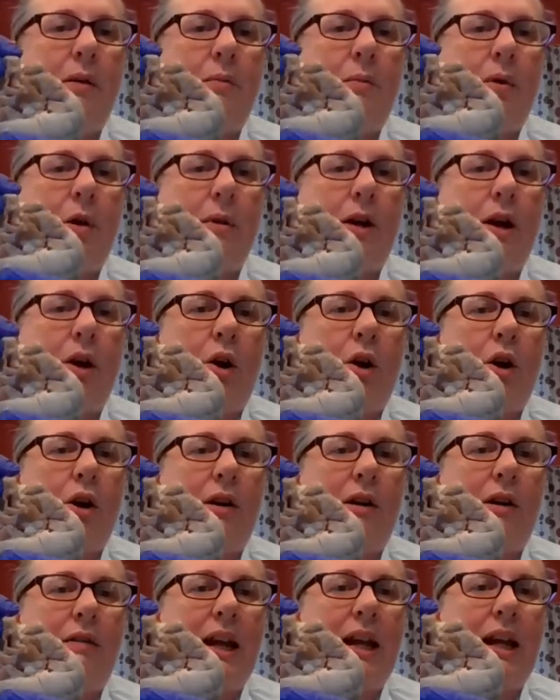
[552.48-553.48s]
Pulmonary
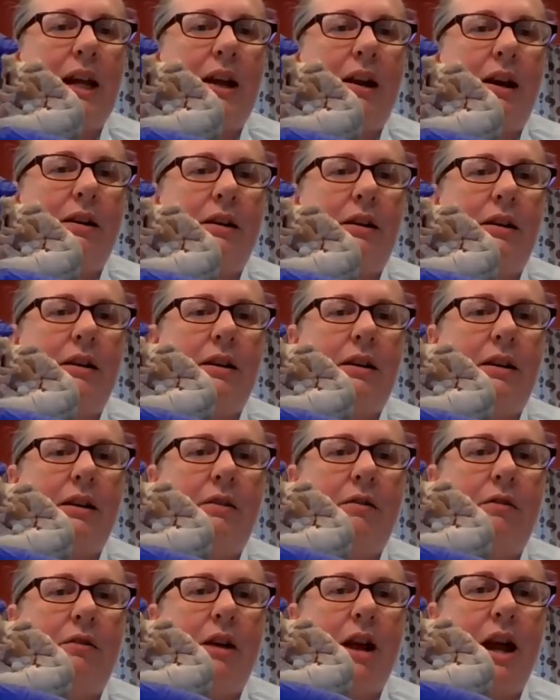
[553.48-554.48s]
artery right here,
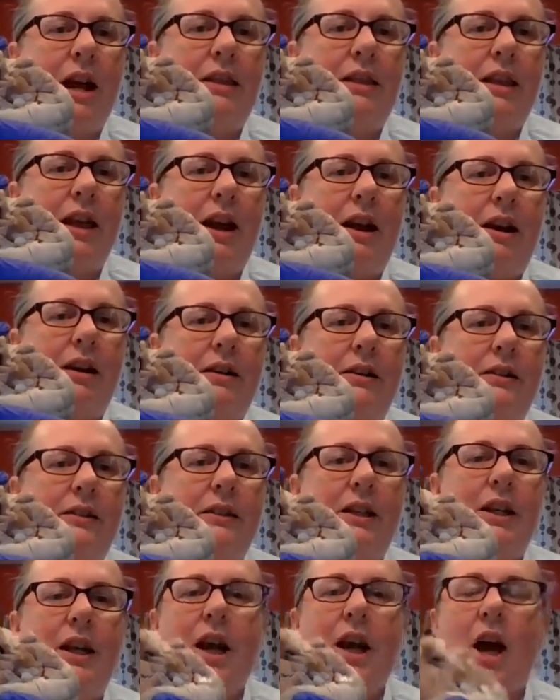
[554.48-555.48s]
right there.
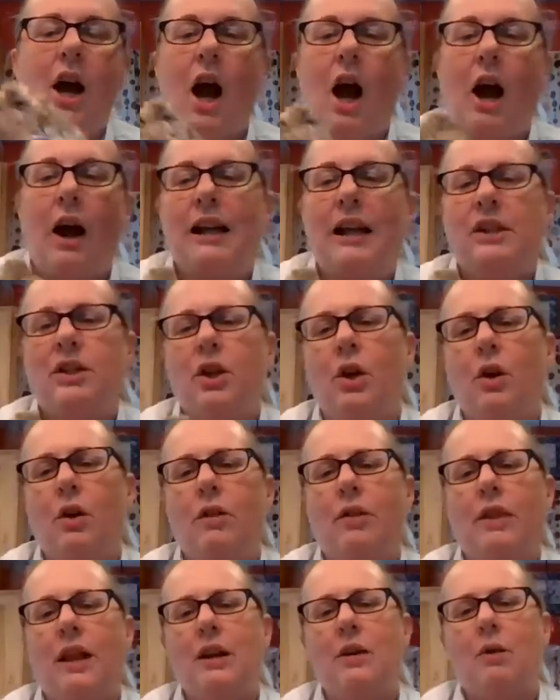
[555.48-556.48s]
All right, so
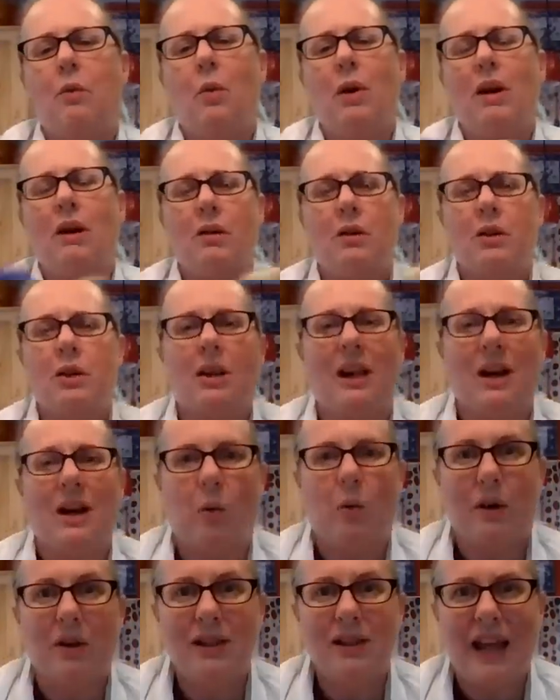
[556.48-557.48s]
then you're like,
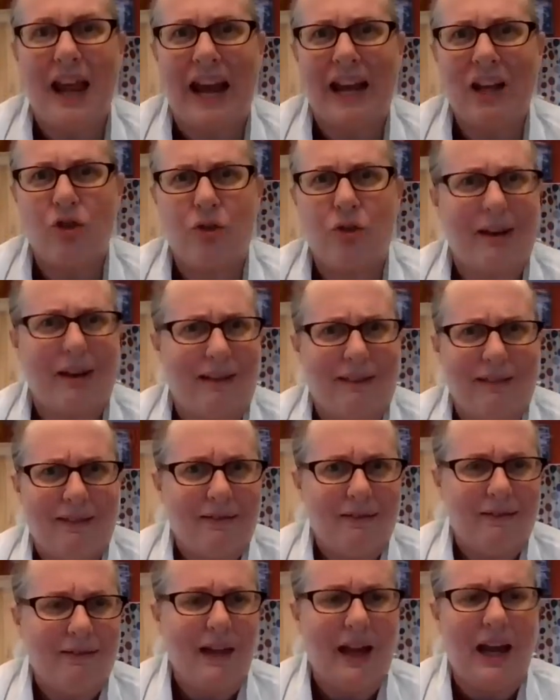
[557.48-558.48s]
where's the atria?
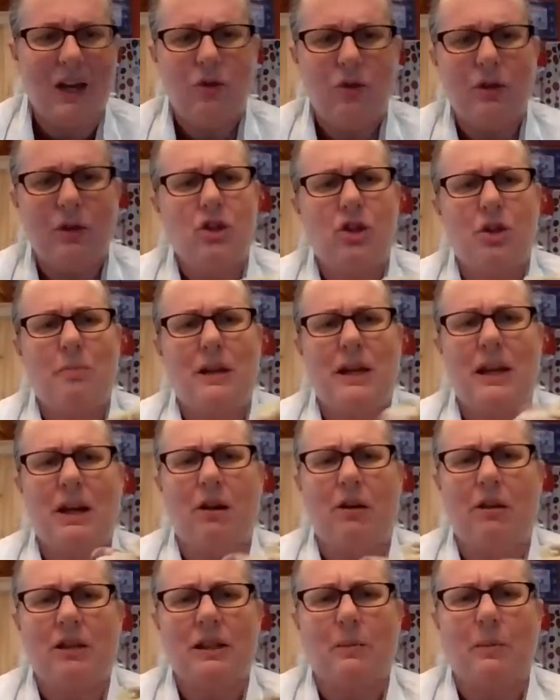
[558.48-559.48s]
The atria should be
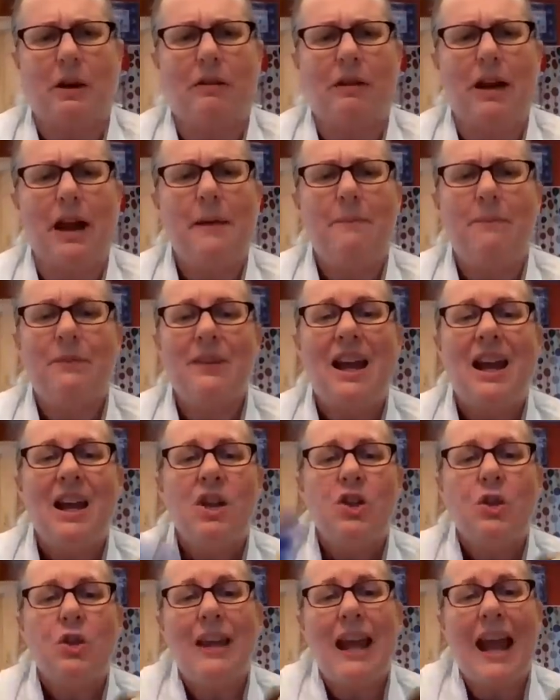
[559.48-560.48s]
here somewhere, right?
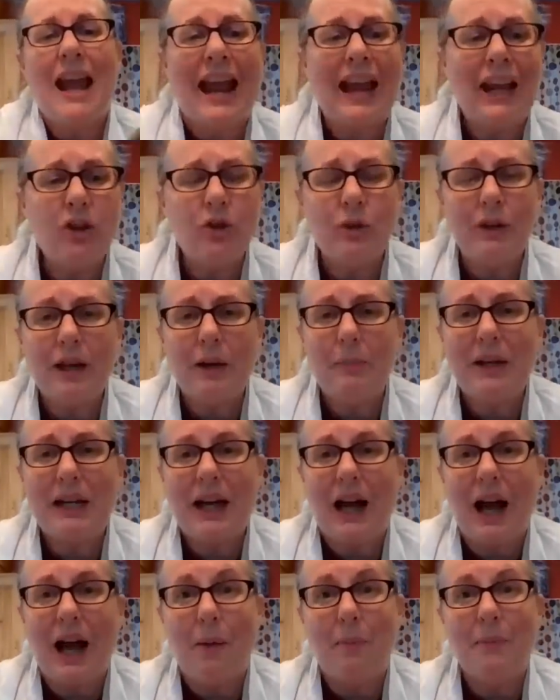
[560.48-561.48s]
So the atria
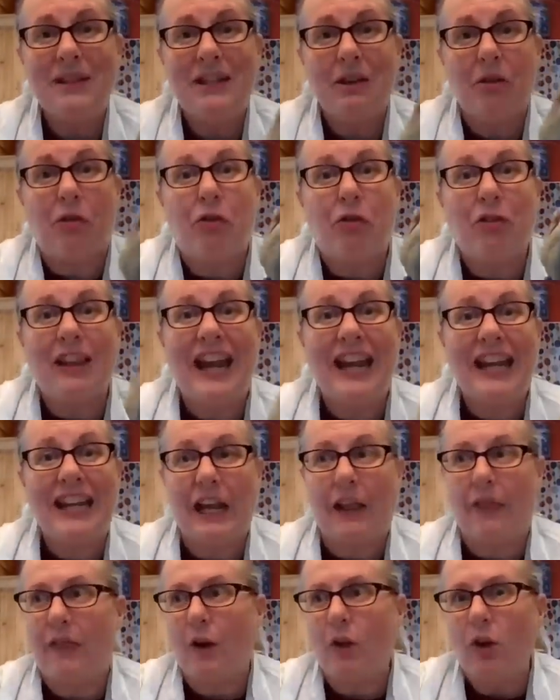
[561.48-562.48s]
become
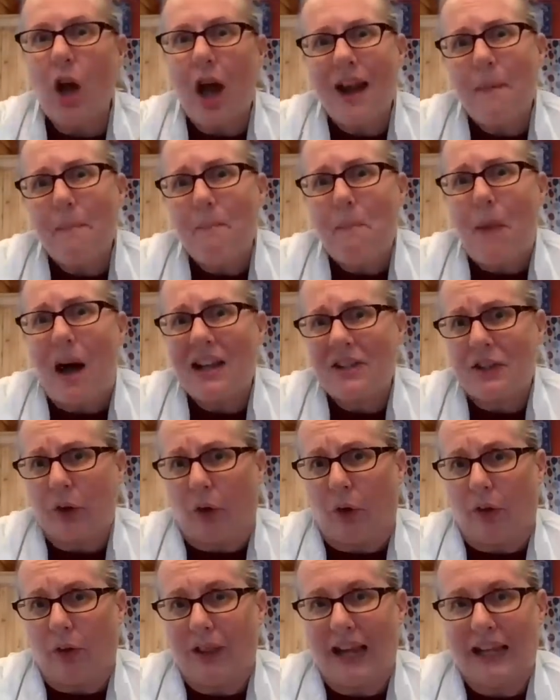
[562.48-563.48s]
deflated. They're not a
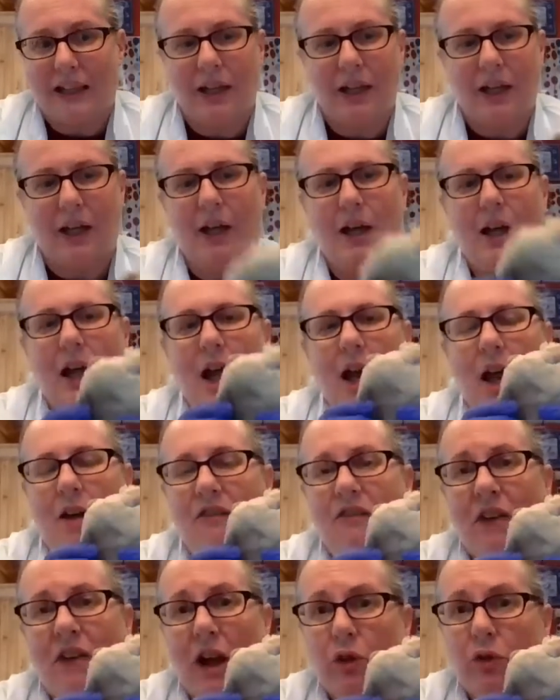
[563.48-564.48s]
muscle like the
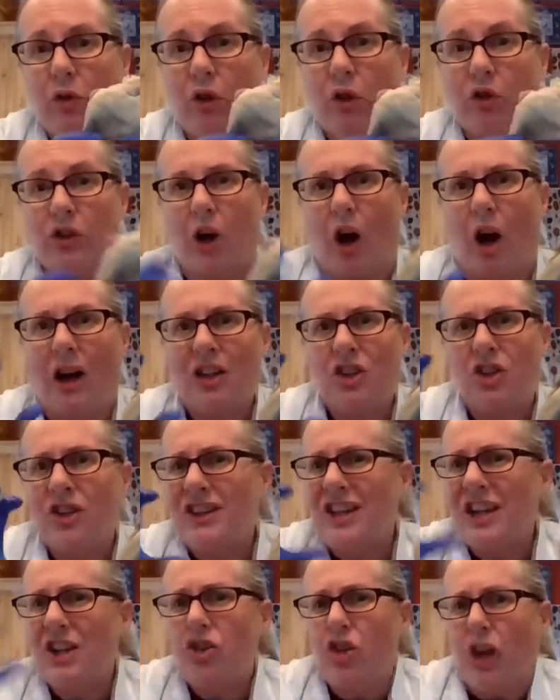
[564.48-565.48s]
ventricles are. It's just
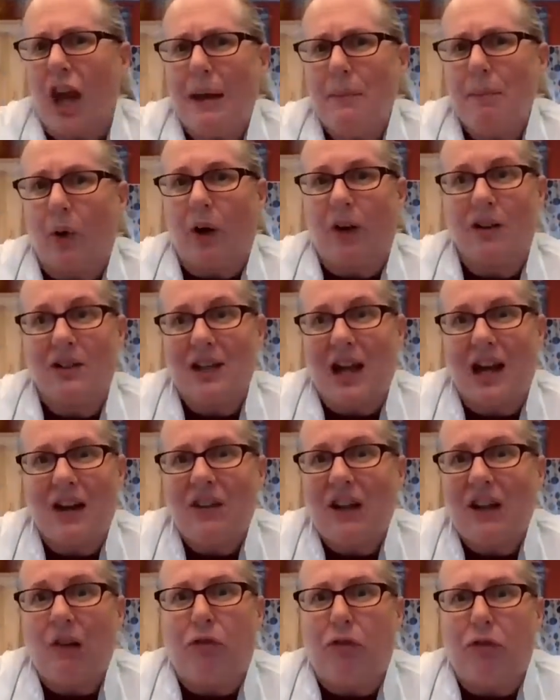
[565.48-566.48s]
a chamber. It's kind of
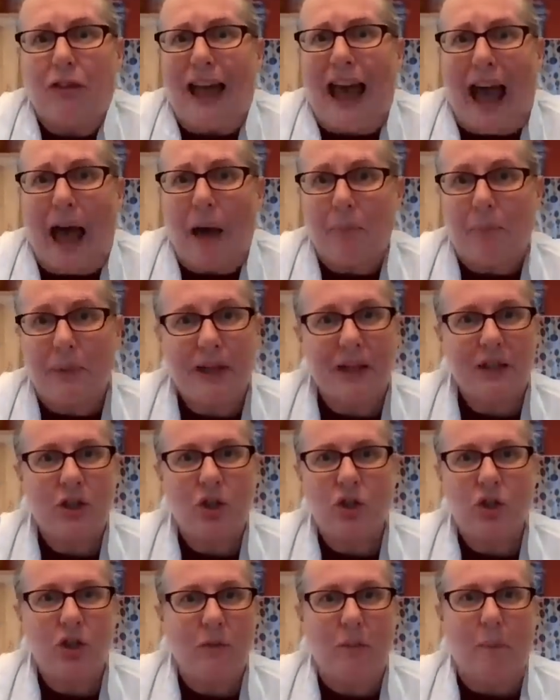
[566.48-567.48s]
like a flap. It's
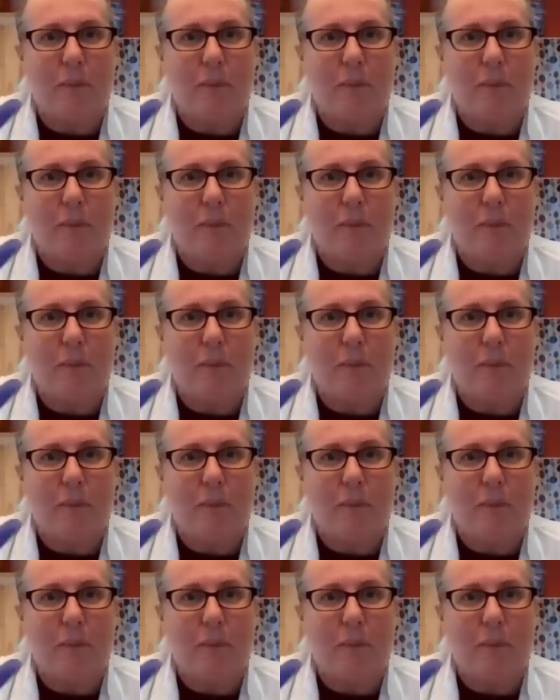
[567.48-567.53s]
just